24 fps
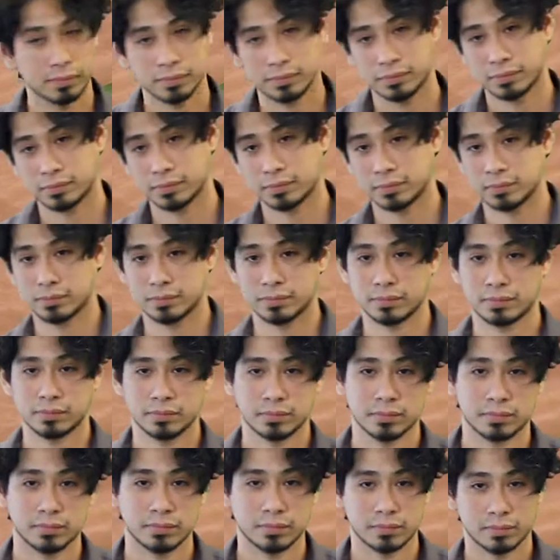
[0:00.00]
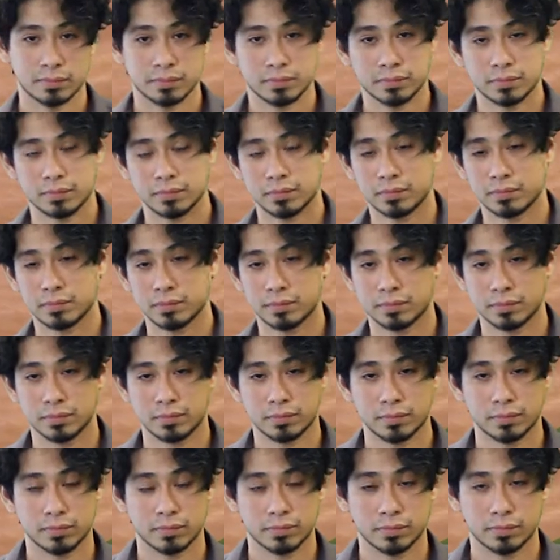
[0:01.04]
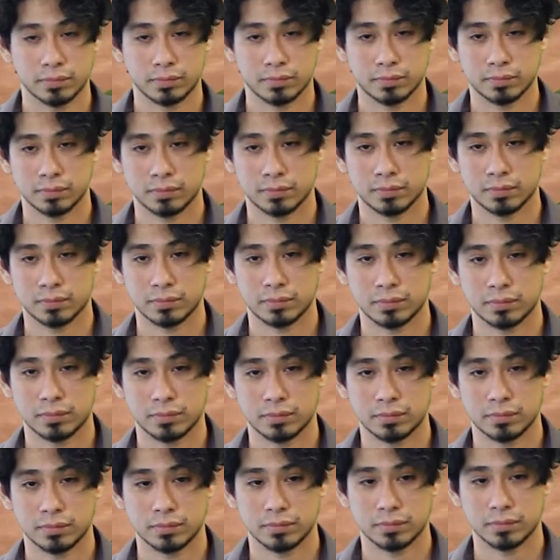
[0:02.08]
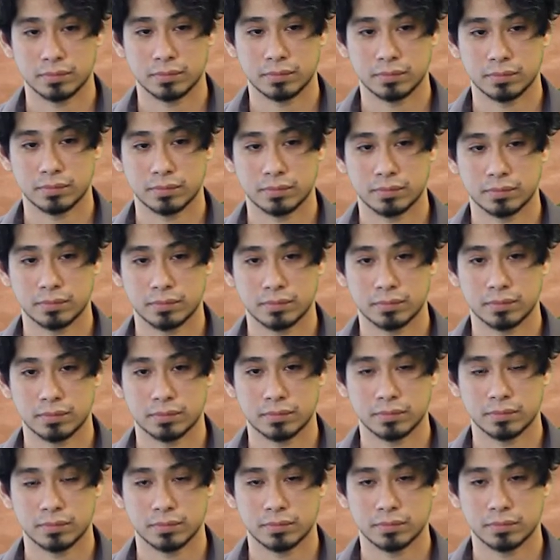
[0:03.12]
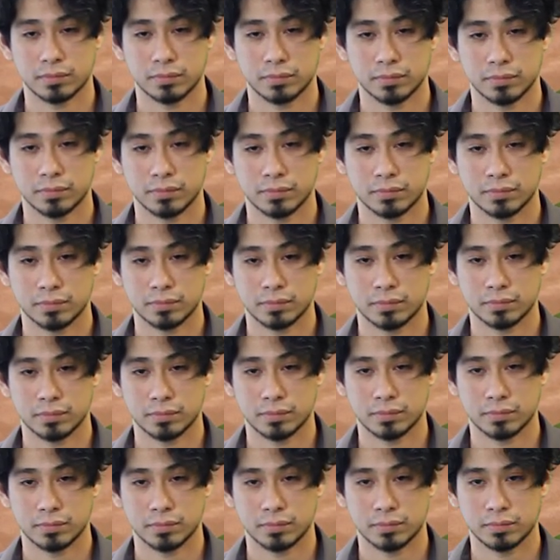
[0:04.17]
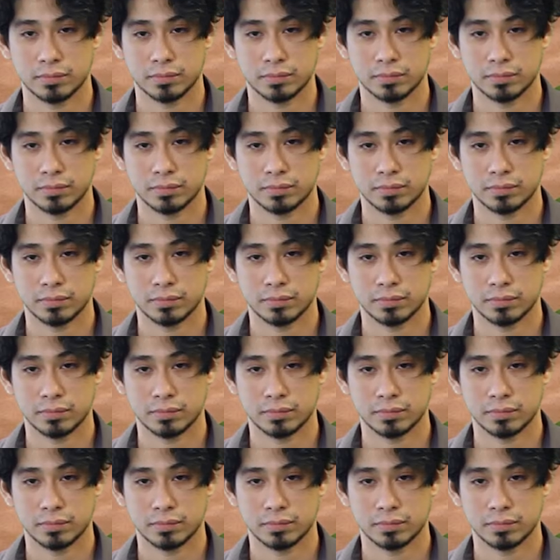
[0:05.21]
(not speaking)